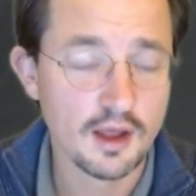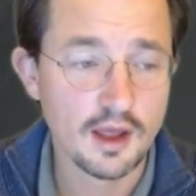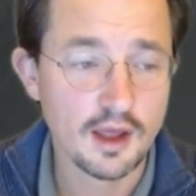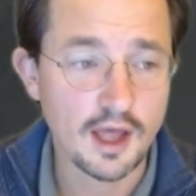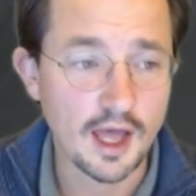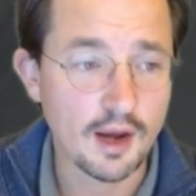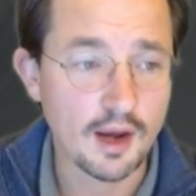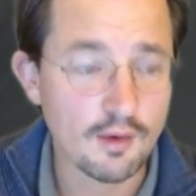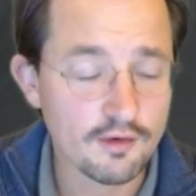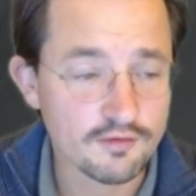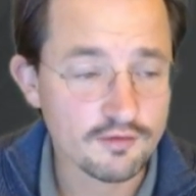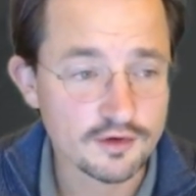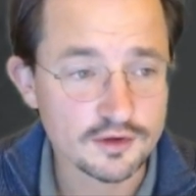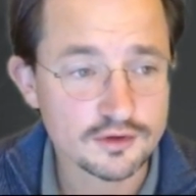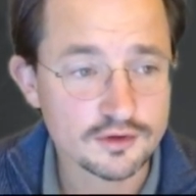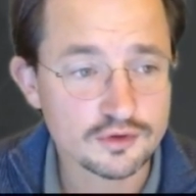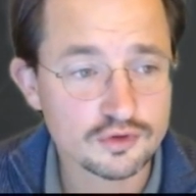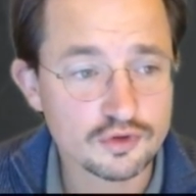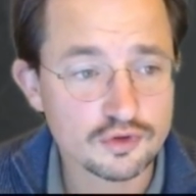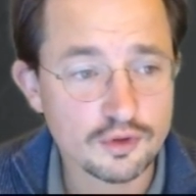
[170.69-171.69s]
However,
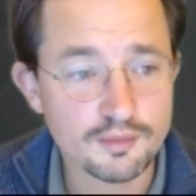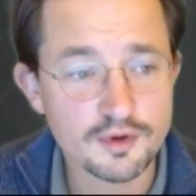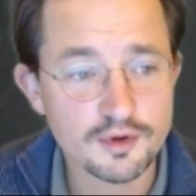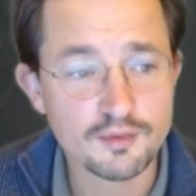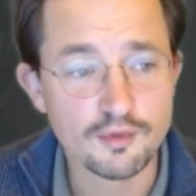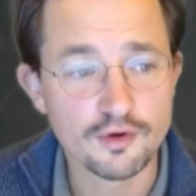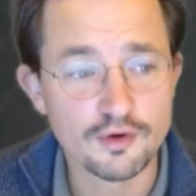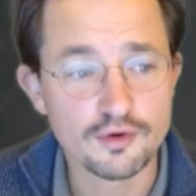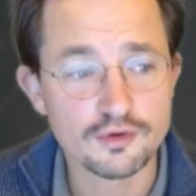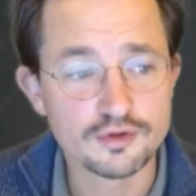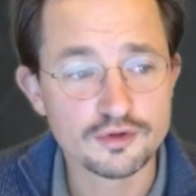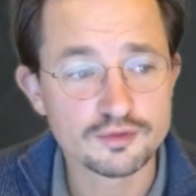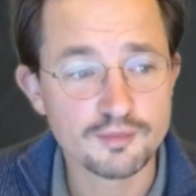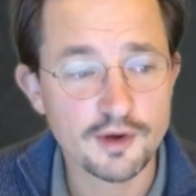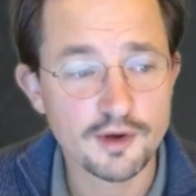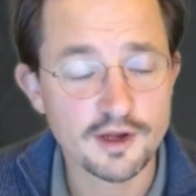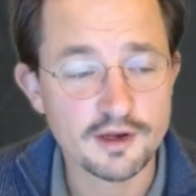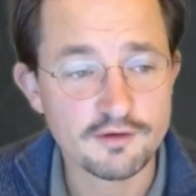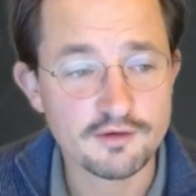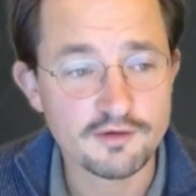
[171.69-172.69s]
topic models by
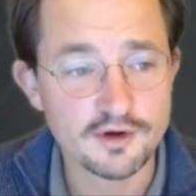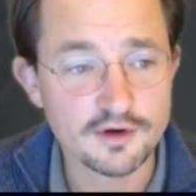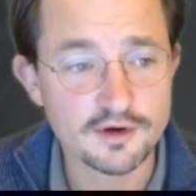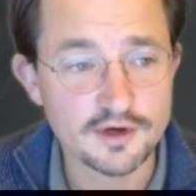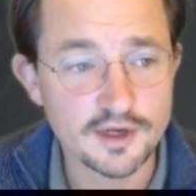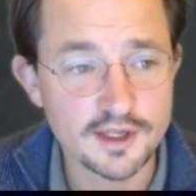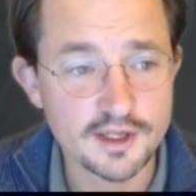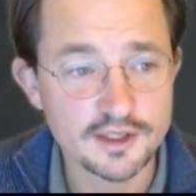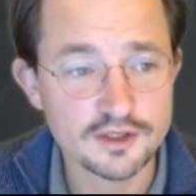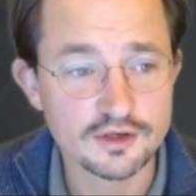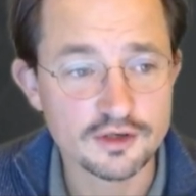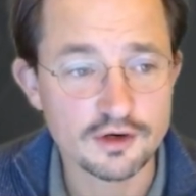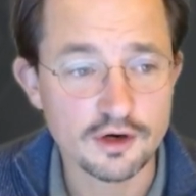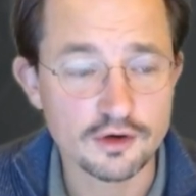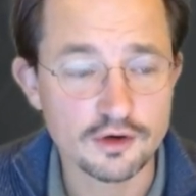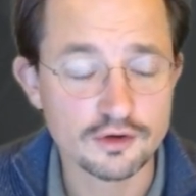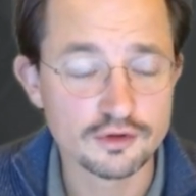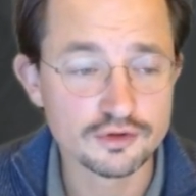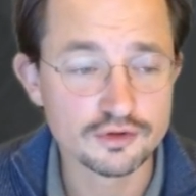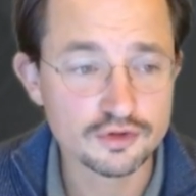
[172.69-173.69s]
their very nature
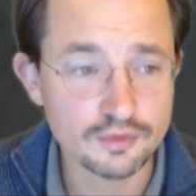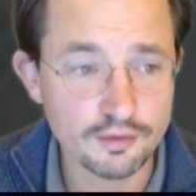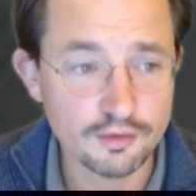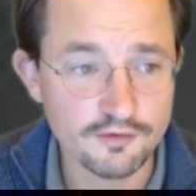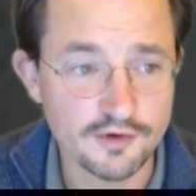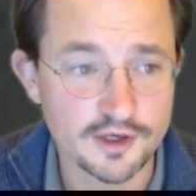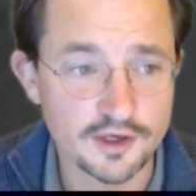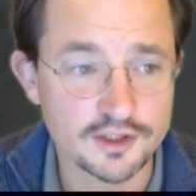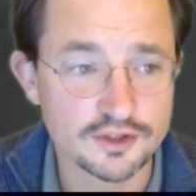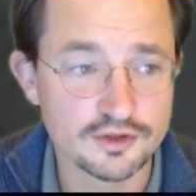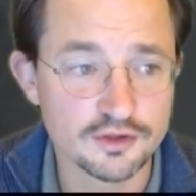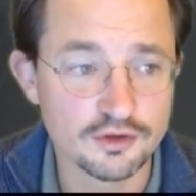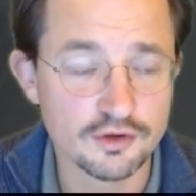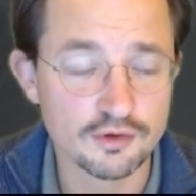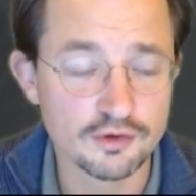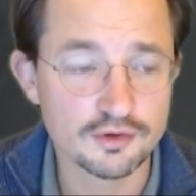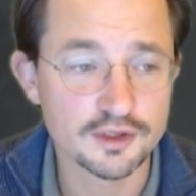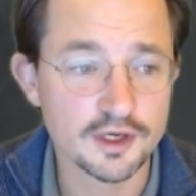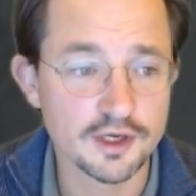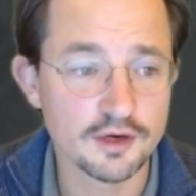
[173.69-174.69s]
are unsupervised. You
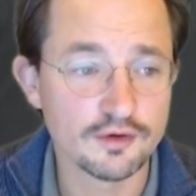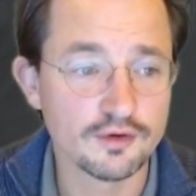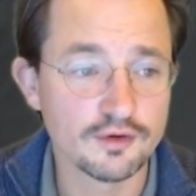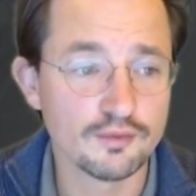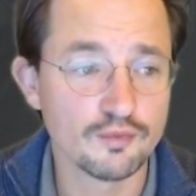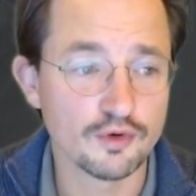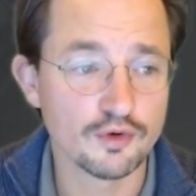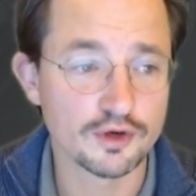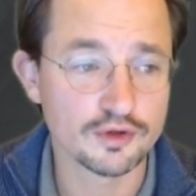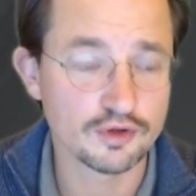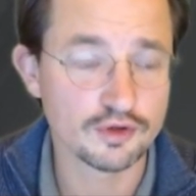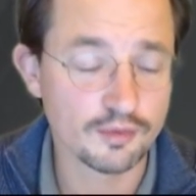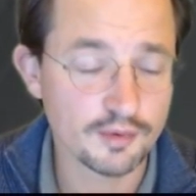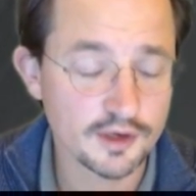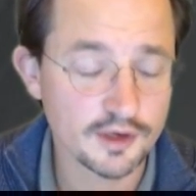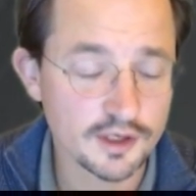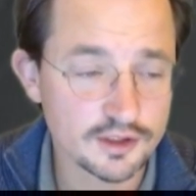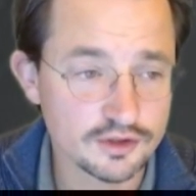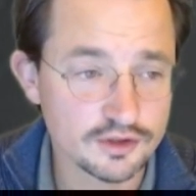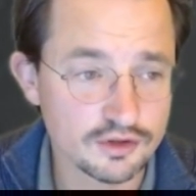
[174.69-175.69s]
don't tell them what a topic
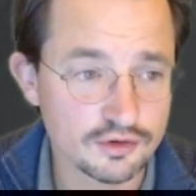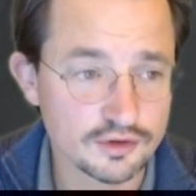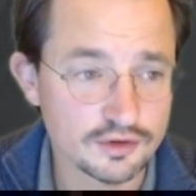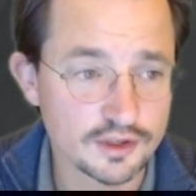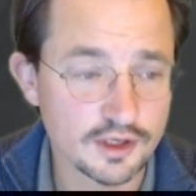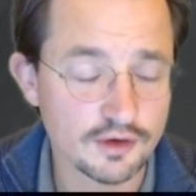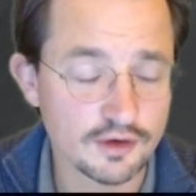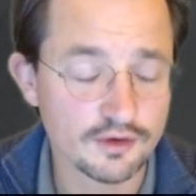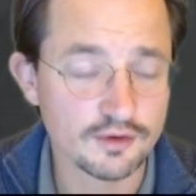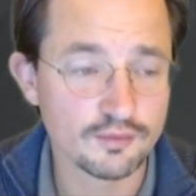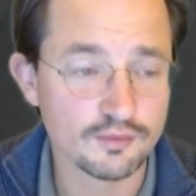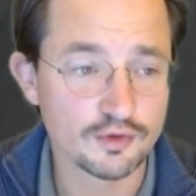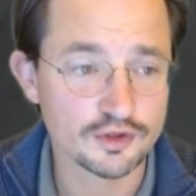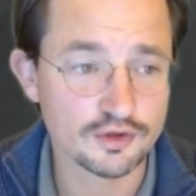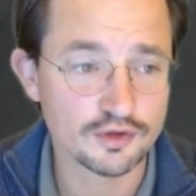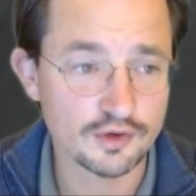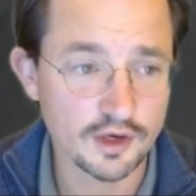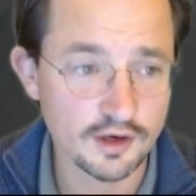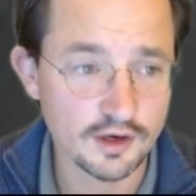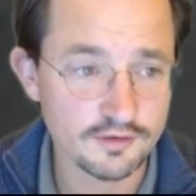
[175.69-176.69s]
is, you don't tell them what
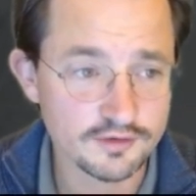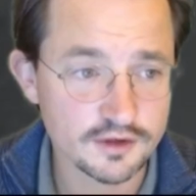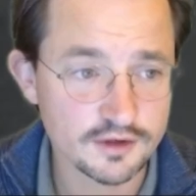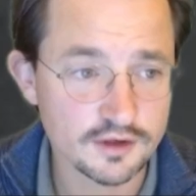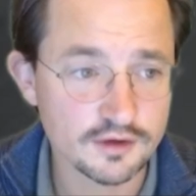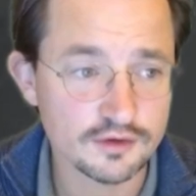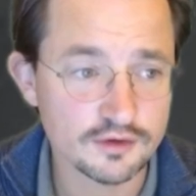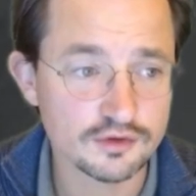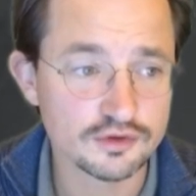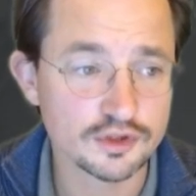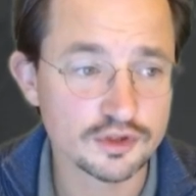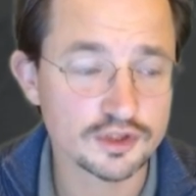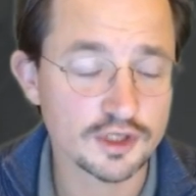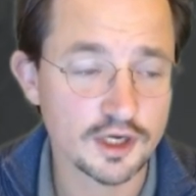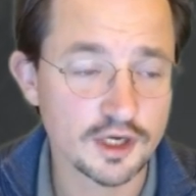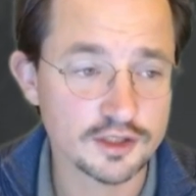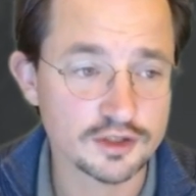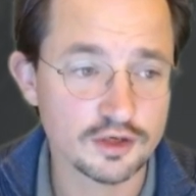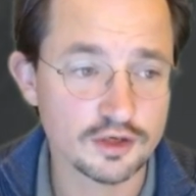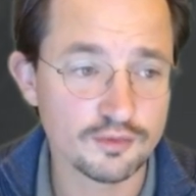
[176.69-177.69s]
you're after, you just ask
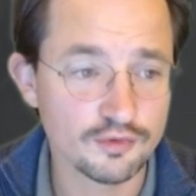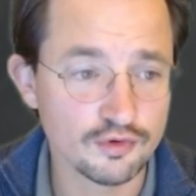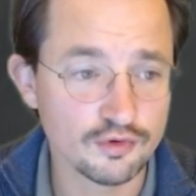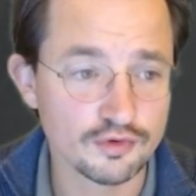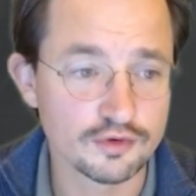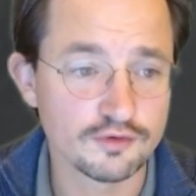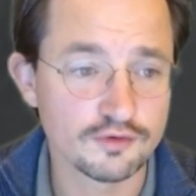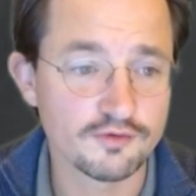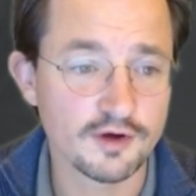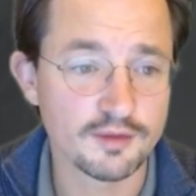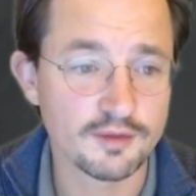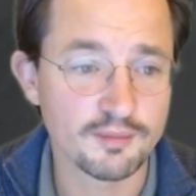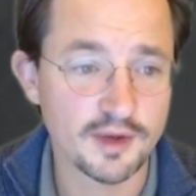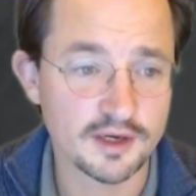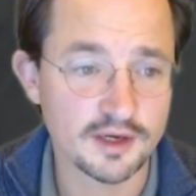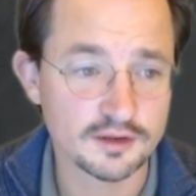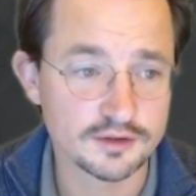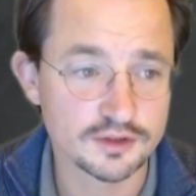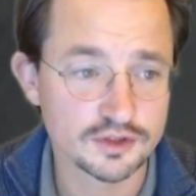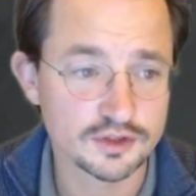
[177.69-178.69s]
the computer to find
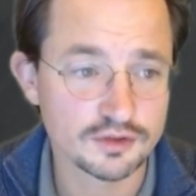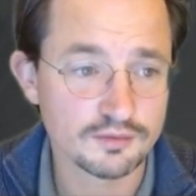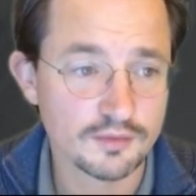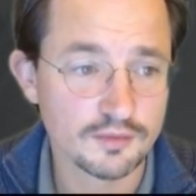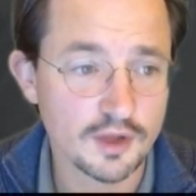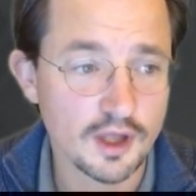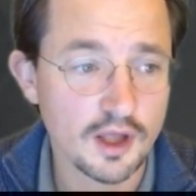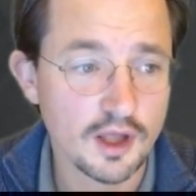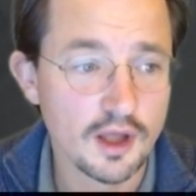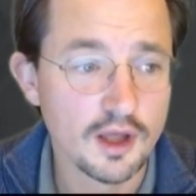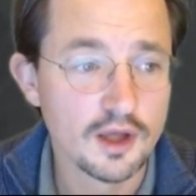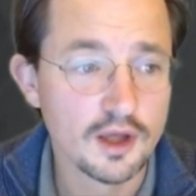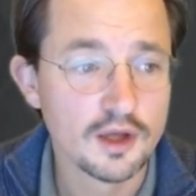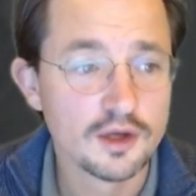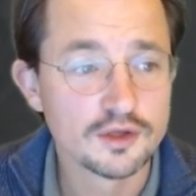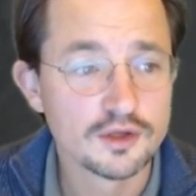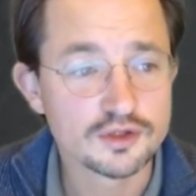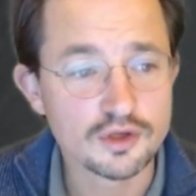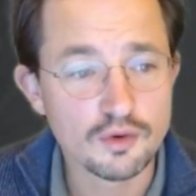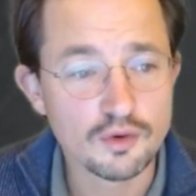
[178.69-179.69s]
patterns.
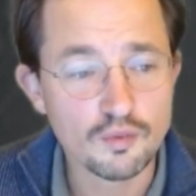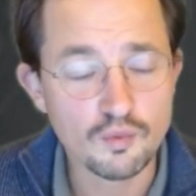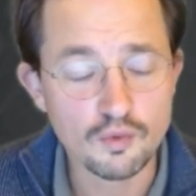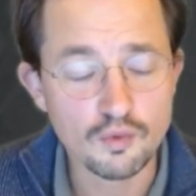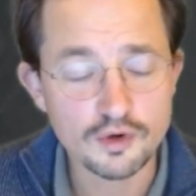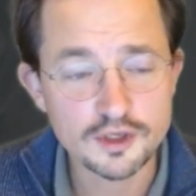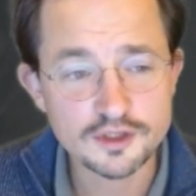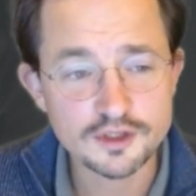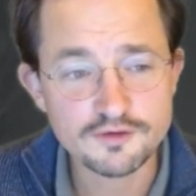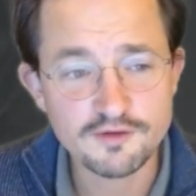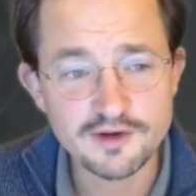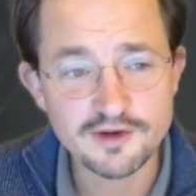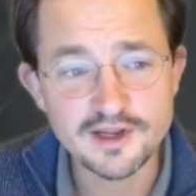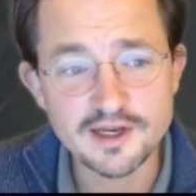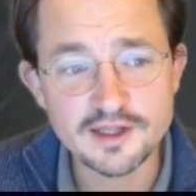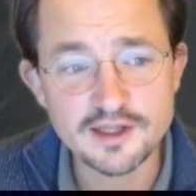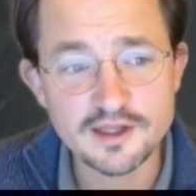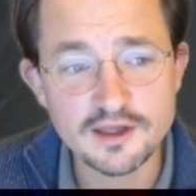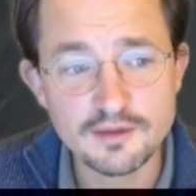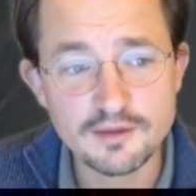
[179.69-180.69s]
So what does
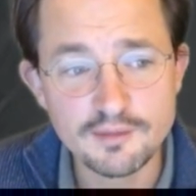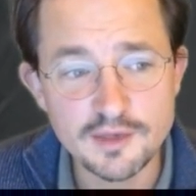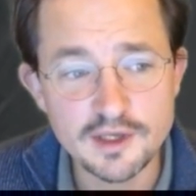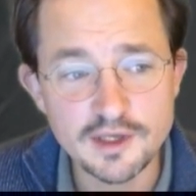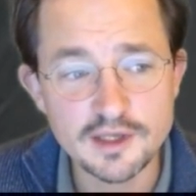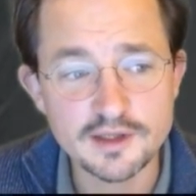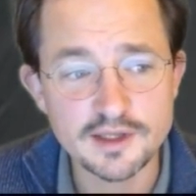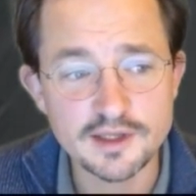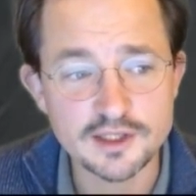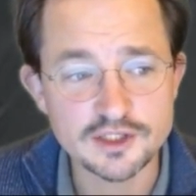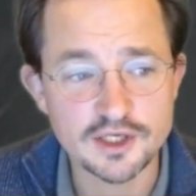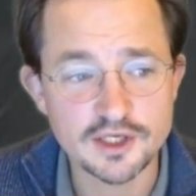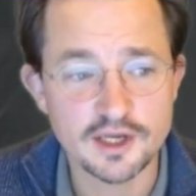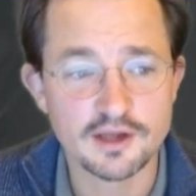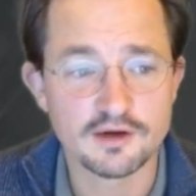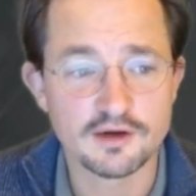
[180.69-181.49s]
validity mean in that setting,